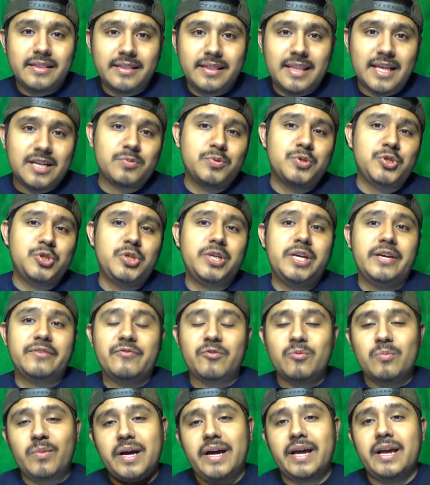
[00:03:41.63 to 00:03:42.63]
that's what you get
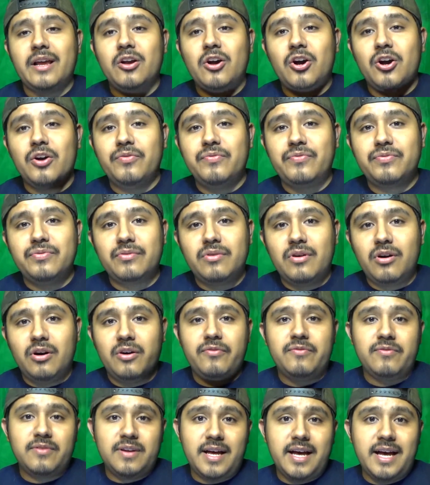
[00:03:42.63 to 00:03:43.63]
for buying
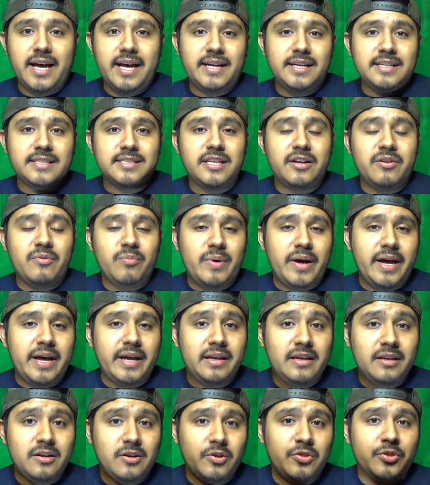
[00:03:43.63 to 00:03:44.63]
offline instead of
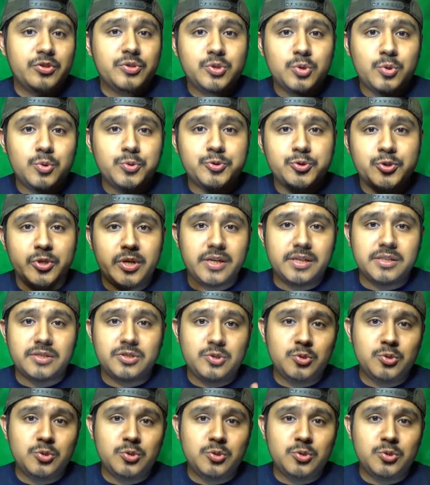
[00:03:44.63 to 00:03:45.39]
buying it on the tool truck.